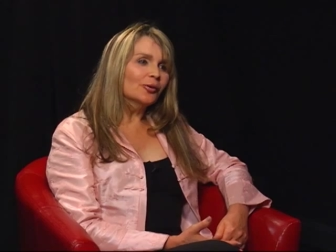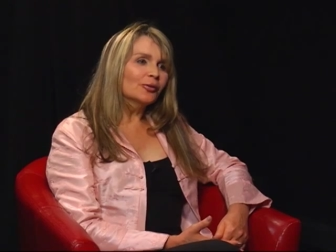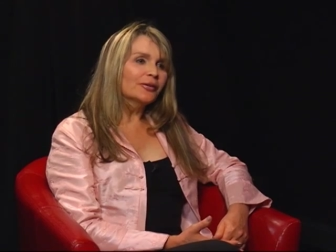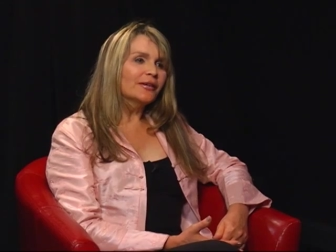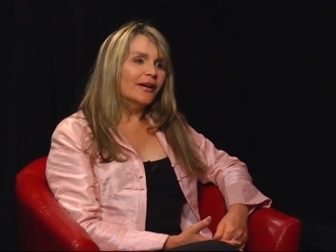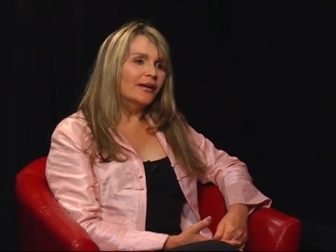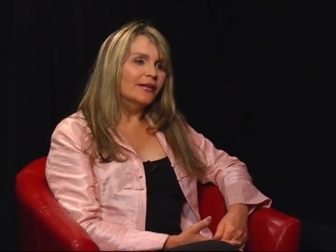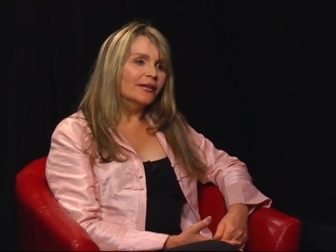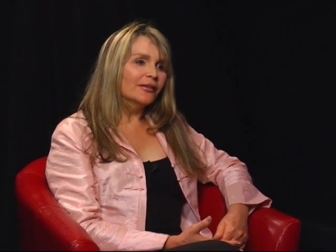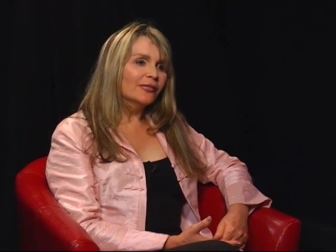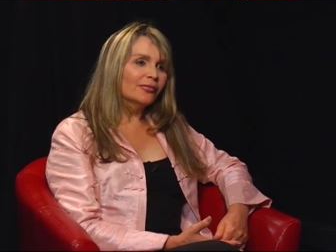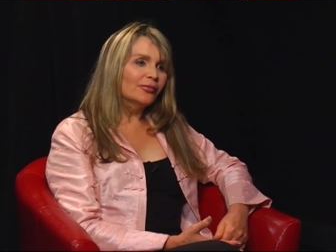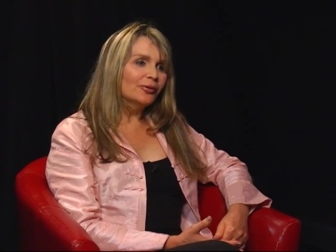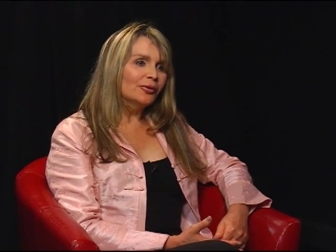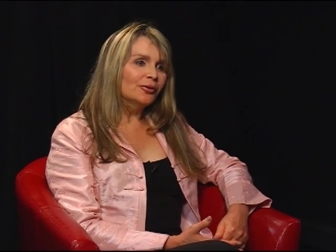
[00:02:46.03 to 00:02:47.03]
organic
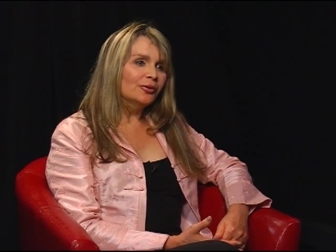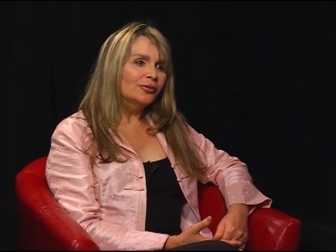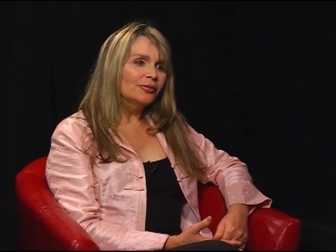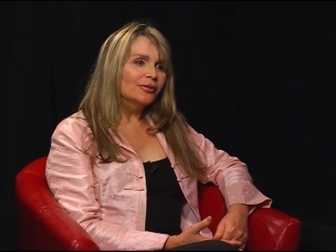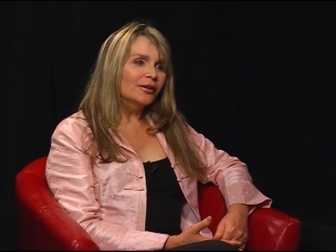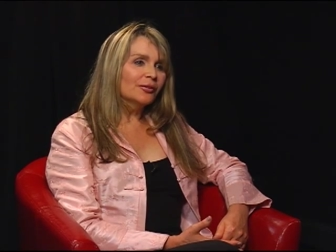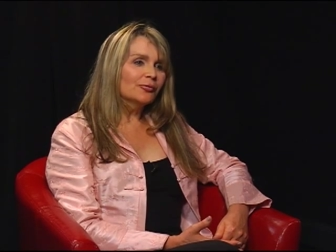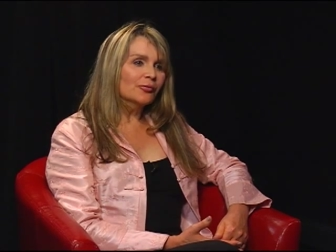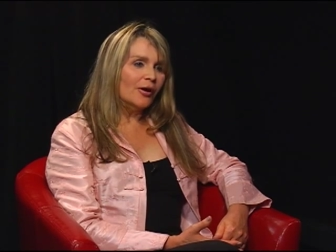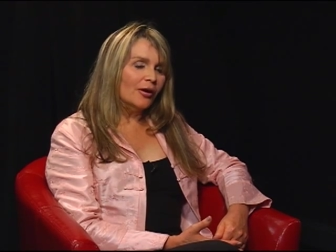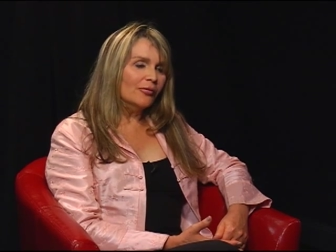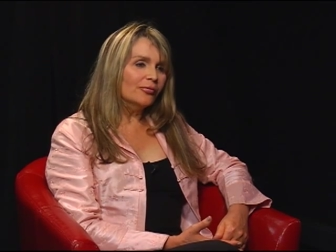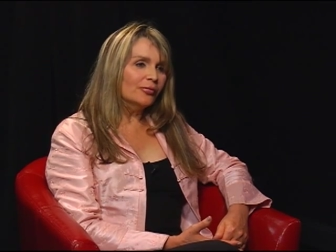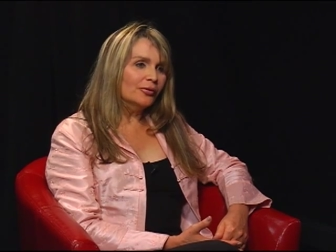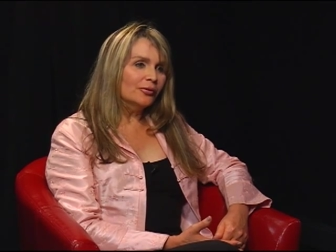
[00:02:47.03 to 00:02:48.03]
food and raw
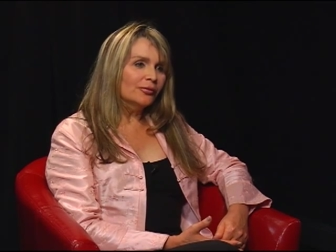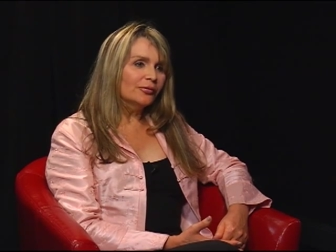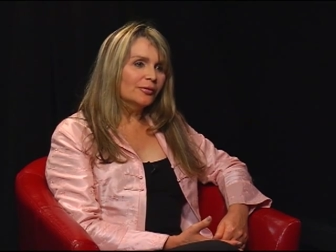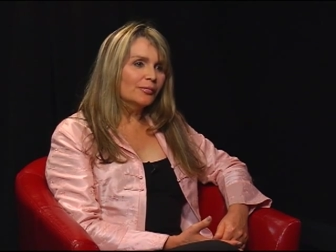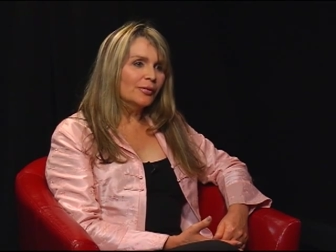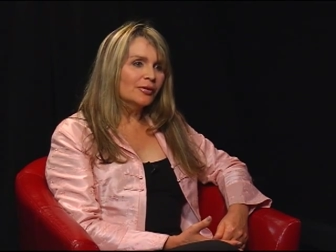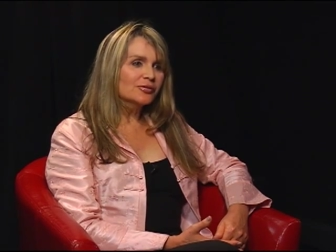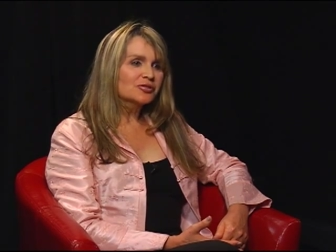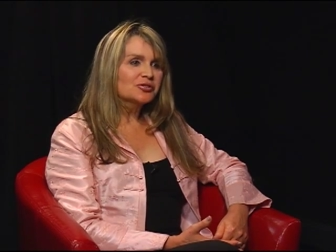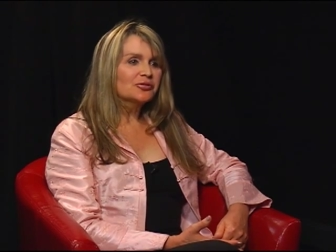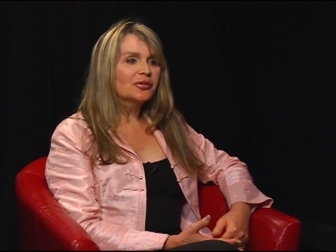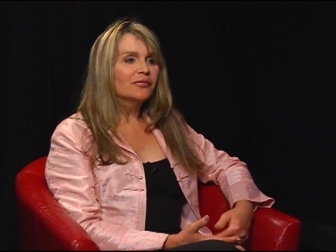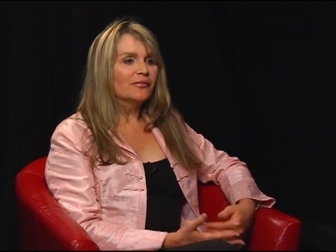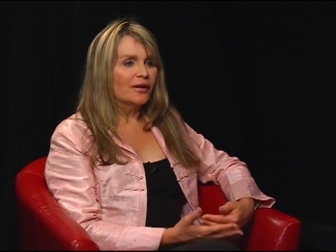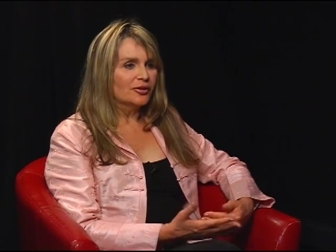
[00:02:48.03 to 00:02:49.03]
food opposed to
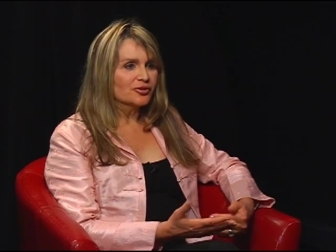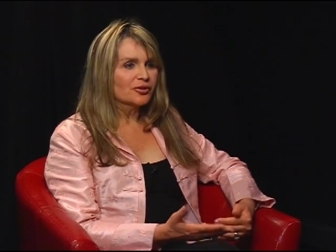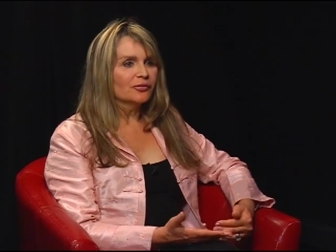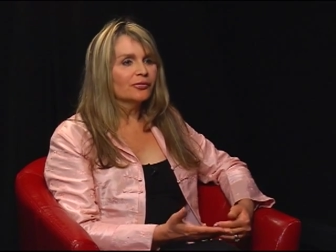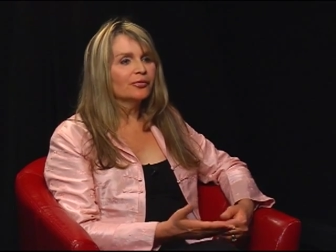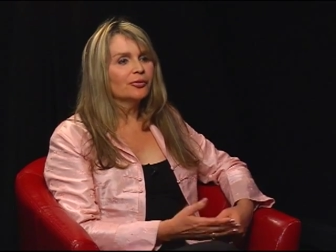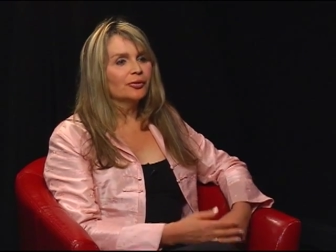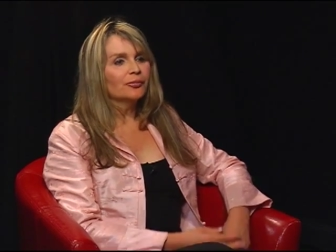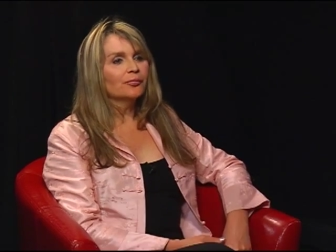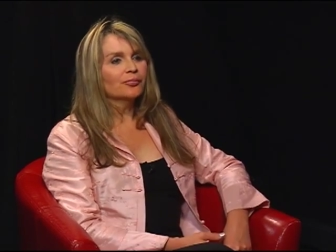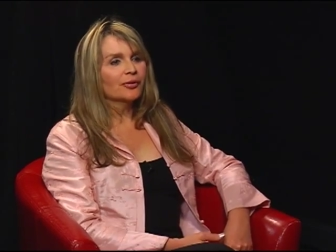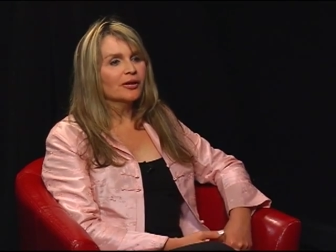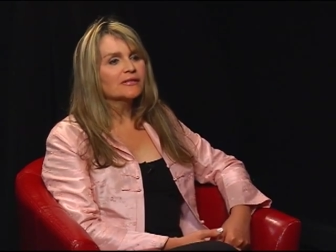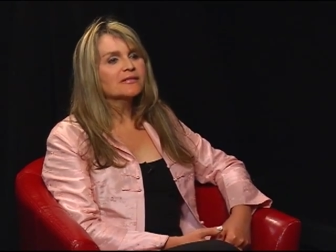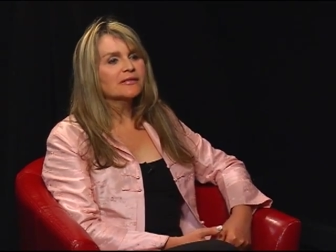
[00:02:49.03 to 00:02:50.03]
conventional food and
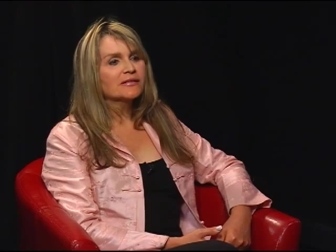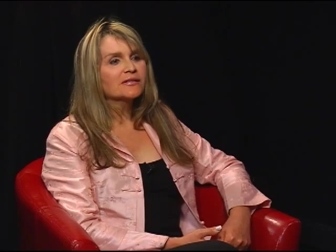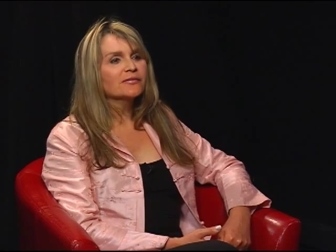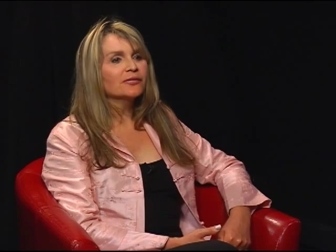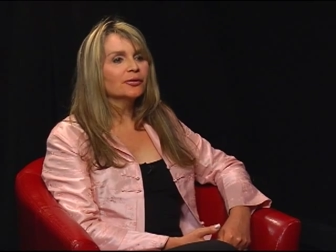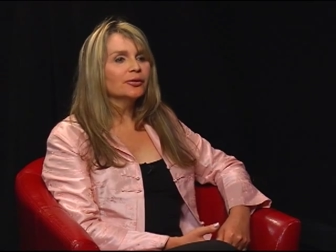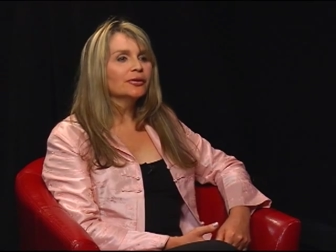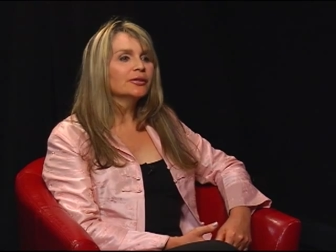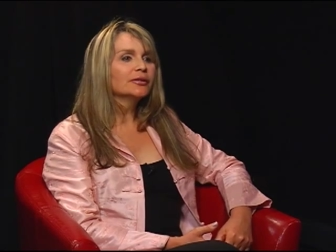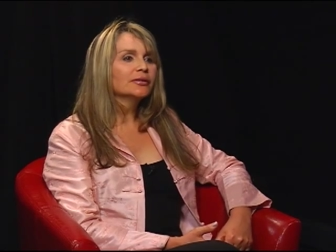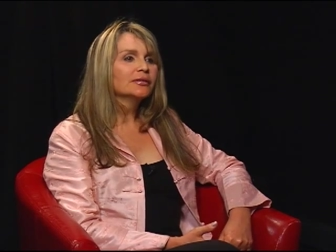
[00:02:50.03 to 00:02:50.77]
processed food?